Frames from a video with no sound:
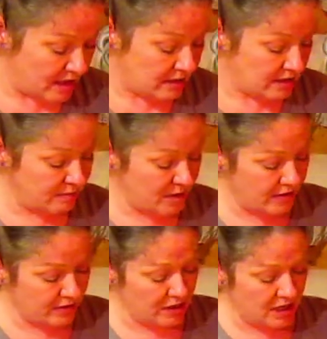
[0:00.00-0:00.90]
some
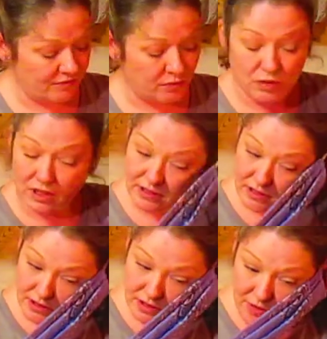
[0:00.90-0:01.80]
other loved ones
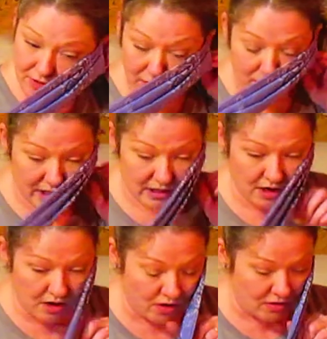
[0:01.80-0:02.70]
so that we can
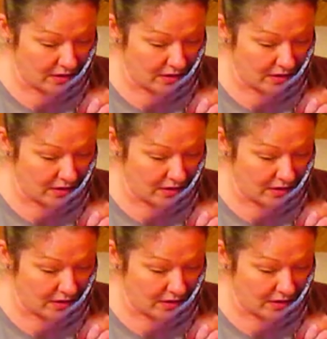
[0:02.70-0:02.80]
all